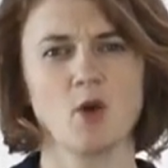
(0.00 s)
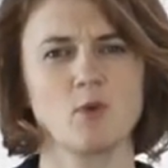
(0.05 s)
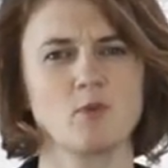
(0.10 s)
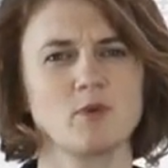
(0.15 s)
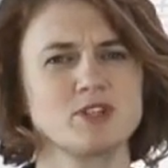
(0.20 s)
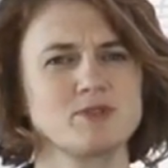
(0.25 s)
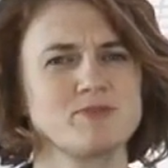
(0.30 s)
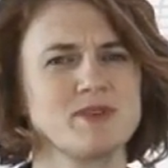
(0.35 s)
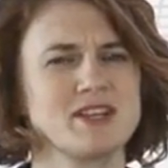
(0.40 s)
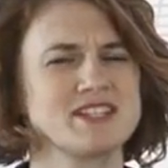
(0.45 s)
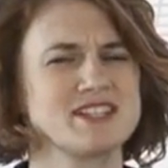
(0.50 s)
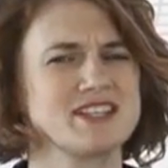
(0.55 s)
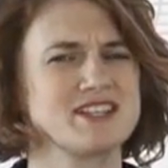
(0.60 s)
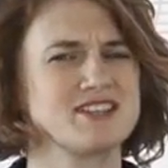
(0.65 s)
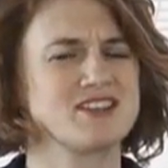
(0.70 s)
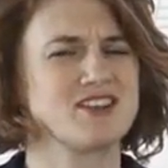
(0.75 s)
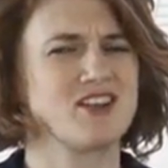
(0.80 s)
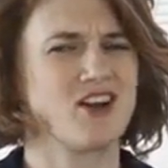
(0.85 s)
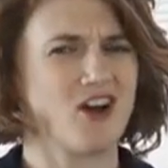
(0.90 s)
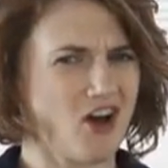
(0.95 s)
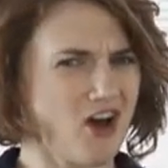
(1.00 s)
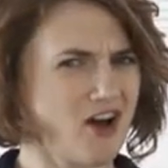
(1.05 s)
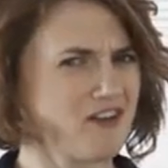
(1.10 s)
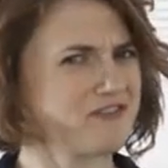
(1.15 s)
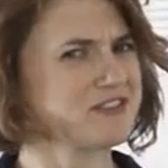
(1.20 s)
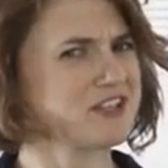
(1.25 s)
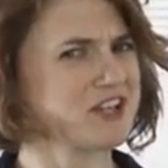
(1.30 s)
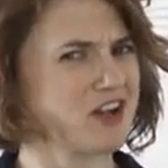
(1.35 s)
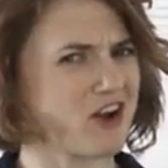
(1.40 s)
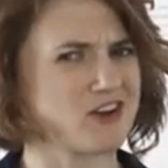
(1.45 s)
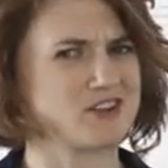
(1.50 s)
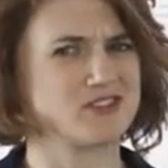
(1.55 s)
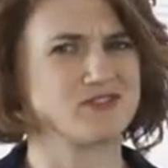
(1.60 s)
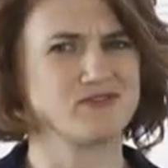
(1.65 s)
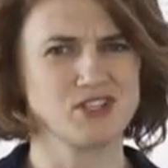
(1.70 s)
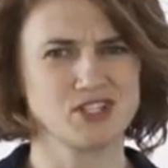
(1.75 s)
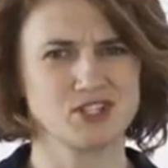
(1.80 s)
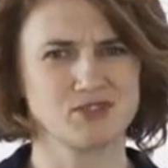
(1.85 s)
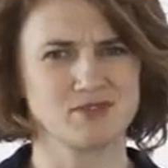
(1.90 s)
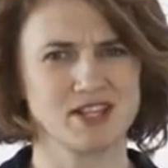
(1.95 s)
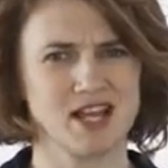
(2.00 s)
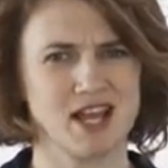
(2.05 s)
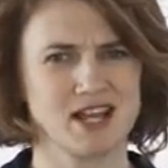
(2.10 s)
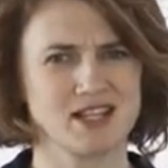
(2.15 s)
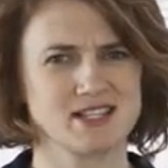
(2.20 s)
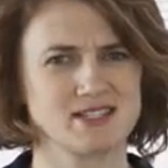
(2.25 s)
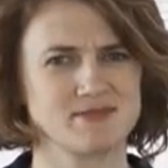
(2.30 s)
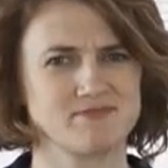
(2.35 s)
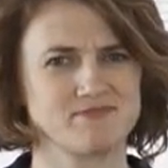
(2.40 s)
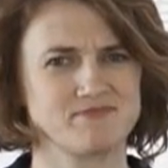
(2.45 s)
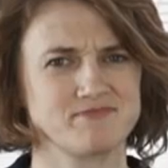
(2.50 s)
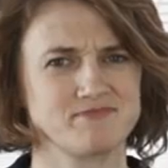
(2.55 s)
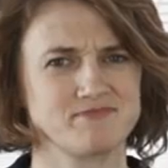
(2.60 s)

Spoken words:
which makes it awfully hard to visualize.